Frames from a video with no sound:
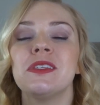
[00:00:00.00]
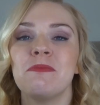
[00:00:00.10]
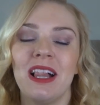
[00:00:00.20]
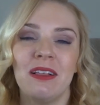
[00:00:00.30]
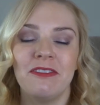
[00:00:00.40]
to
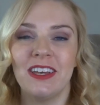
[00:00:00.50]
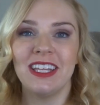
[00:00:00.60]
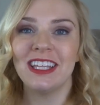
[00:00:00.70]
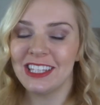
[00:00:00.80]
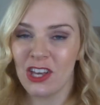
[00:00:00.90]
smell of
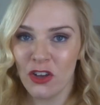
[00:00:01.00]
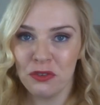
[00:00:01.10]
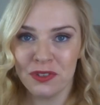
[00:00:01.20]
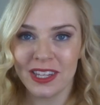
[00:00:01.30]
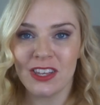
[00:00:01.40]
it, go
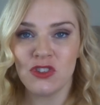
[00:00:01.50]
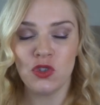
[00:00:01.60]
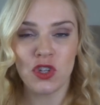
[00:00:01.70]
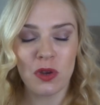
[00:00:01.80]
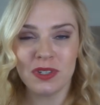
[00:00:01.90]
for this.
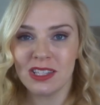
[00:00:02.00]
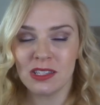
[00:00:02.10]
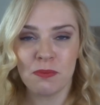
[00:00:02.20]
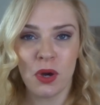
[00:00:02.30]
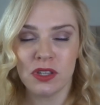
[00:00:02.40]
You don't need
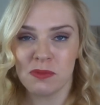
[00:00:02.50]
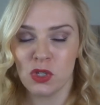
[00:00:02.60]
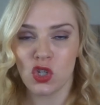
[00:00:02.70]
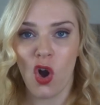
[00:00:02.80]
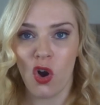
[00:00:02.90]
to put as
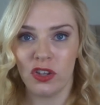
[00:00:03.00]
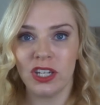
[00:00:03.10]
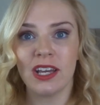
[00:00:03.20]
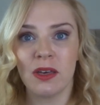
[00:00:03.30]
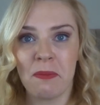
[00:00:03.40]
much
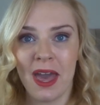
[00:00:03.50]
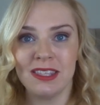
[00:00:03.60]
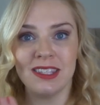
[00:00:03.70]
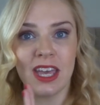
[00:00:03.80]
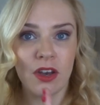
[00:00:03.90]
on
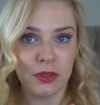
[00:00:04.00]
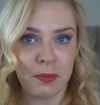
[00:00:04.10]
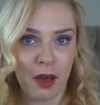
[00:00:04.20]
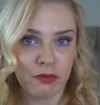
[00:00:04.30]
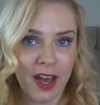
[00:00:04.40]
compared to the Eau de
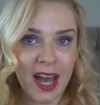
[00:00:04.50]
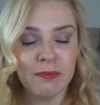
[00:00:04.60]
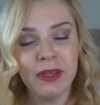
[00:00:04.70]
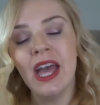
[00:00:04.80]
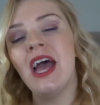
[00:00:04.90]

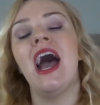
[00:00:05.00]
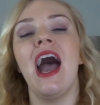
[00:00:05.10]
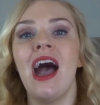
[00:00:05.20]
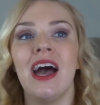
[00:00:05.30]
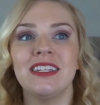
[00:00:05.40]
Parfum,
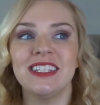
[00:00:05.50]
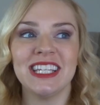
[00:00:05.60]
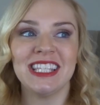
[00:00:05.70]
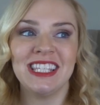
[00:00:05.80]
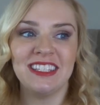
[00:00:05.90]
and
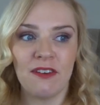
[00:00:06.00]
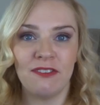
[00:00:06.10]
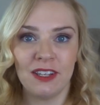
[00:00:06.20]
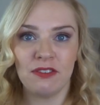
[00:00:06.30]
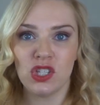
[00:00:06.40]
it's
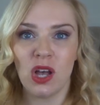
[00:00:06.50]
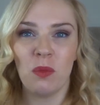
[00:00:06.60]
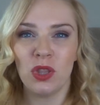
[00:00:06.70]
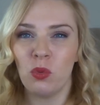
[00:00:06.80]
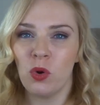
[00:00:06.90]
definitely for
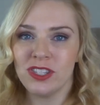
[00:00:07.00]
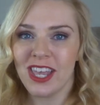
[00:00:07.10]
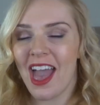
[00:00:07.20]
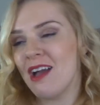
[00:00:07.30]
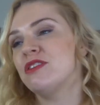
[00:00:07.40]
someone that wants
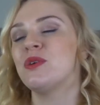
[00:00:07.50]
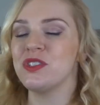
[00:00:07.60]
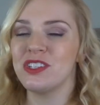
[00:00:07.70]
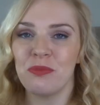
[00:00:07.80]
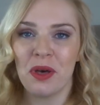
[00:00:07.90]

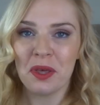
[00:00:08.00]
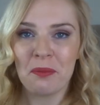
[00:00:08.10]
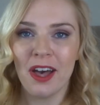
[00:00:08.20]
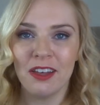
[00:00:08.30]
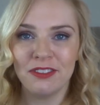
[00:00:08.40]
everyone to smell their
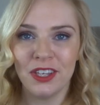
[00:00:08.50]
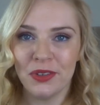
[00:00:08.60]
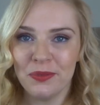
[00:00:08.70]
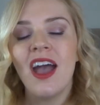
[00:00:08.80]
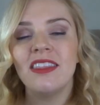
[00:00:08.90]

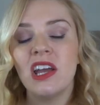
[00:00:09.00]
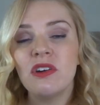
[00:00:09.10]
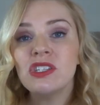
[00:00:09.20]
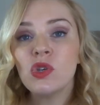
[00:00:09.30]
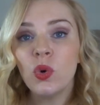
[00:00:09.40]
perfume. There
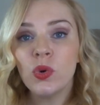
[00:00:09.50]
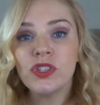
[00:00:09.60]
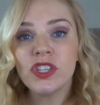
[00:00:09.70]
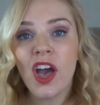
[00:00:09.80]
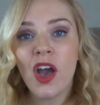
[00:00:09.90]
is
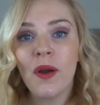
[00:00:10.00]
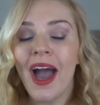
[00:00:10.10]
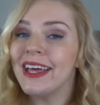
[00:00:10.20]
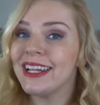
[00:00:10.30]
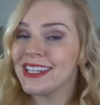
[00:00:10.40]
also
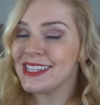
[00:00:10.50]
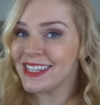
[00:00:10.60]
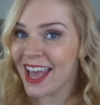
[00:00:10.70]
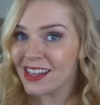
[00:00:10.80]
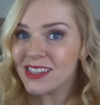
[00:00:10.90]
an
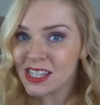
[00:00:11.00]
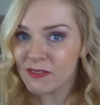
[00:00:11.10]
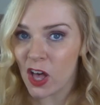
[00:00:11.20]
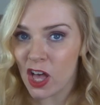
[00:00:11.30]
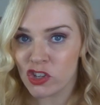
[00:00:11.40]
intense
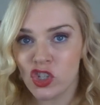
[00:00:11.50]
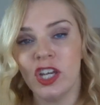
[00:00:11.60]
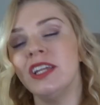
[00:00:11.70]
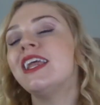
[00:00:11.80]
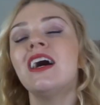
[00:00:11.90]

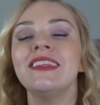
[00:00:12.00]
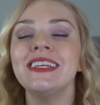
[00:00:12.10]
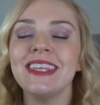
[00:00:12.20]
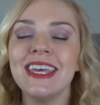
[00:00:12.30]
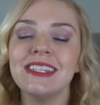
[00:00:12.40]
version. Now,
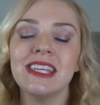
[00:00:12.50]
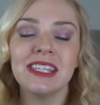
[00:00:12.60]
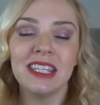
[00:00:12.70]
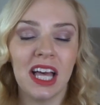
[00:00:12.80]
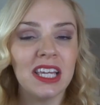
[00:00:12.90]
this is a
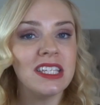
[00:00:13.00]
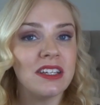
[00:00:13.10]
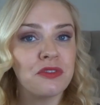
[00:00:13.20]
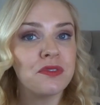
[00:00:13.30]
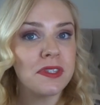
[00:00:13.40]
slightly
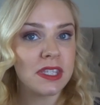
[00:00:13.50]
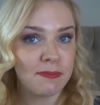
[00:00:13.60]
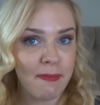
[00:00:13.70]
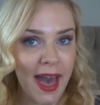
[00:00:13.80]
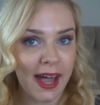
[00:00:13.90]
different
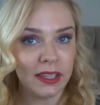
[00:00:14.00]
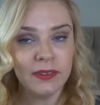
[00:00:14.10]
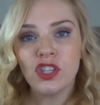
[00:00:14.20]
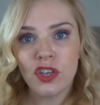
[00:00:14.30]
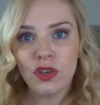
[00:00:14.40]

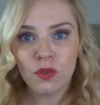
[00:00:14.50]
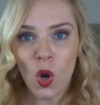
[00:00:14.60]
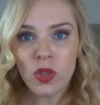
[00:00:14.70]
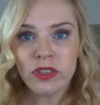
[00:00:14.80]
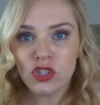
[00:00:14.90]
smell. So you've
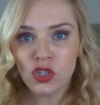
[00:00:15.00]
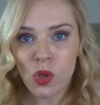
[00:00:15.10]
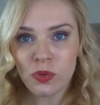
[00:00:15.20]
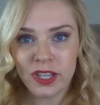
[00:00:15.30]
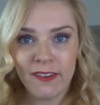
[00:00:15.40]
got the
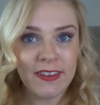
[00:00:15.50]
salty